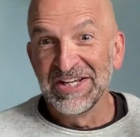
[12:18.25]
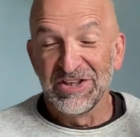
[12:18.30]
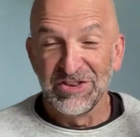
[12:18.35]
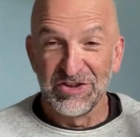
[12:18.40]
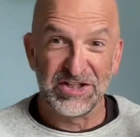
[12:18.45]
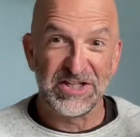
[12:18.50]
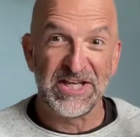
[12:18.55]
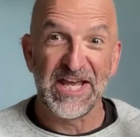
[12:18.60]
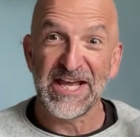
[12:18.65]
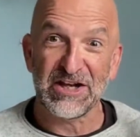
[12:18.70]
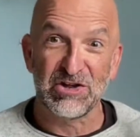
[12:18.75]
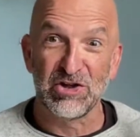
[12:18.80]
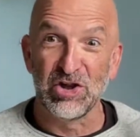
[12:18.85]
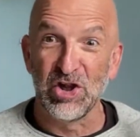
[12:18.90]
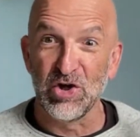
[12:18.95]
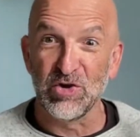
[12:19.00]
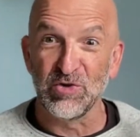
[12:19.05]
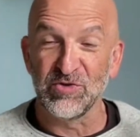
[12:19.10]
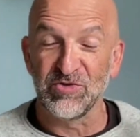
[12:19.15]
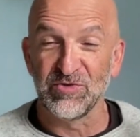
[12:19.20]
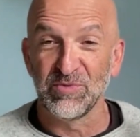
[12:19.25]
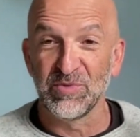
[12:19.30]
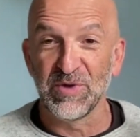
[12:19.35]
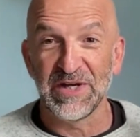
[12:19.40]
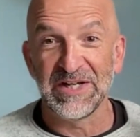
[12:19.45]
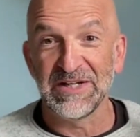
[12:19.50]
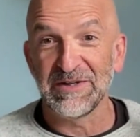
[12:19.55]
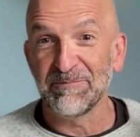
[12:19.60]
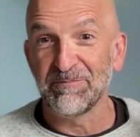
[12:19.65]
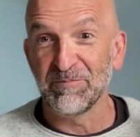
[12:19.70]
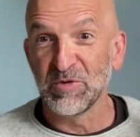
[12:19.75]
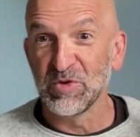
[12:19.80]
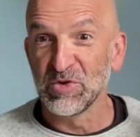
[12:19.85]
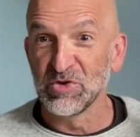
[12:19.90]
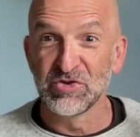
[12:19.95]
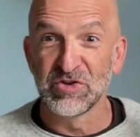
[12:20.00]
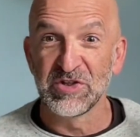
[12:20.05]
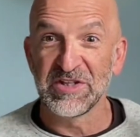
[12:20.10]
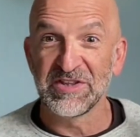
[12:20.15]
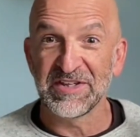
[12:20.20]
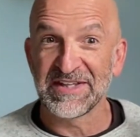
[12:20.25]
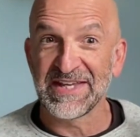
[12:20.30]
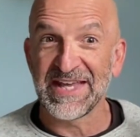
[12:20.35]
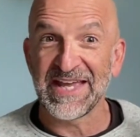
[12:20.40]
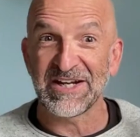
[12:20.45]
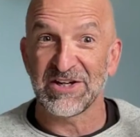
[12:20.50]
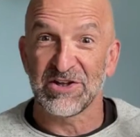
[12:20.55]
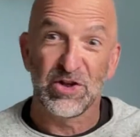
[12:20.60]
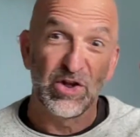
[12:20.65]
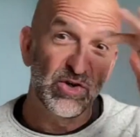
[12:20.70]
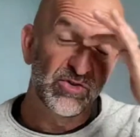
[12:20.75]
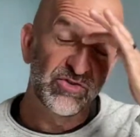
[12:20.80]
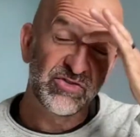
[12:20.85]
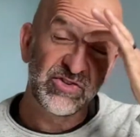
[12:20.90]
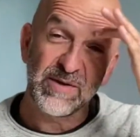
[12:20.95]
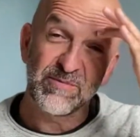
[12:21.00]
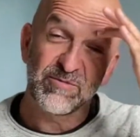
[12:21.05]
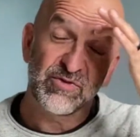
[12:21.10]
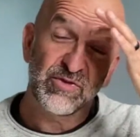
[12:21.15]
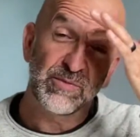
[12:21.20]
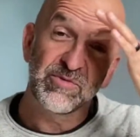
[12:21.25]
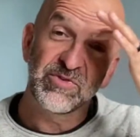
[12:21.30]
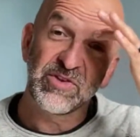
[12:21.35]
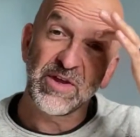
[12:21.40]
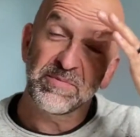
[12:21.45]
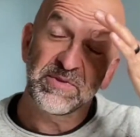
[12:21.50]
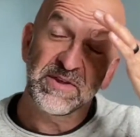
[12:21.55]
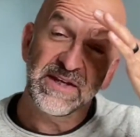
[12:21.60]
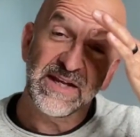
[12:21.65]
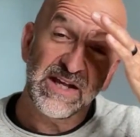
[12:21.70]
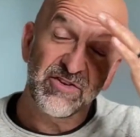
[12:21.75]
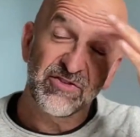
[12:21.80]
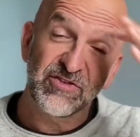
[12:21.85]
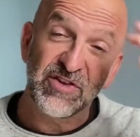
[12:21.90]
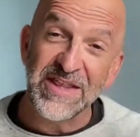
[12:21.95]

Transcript: They can't close. Well, usually the can't close comes from something else.